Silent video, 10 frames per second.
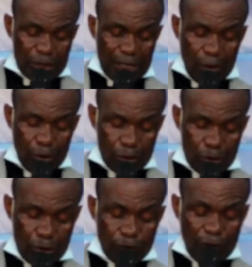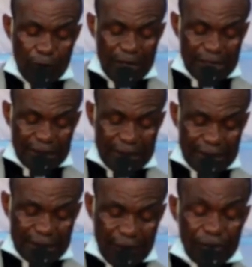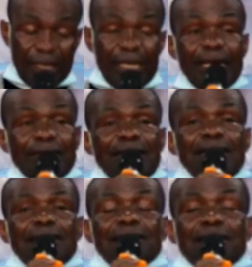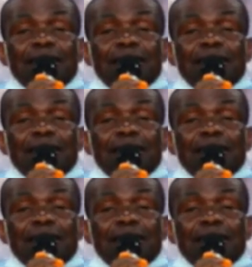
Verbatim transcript: shall continue from verse six, seven, eight, and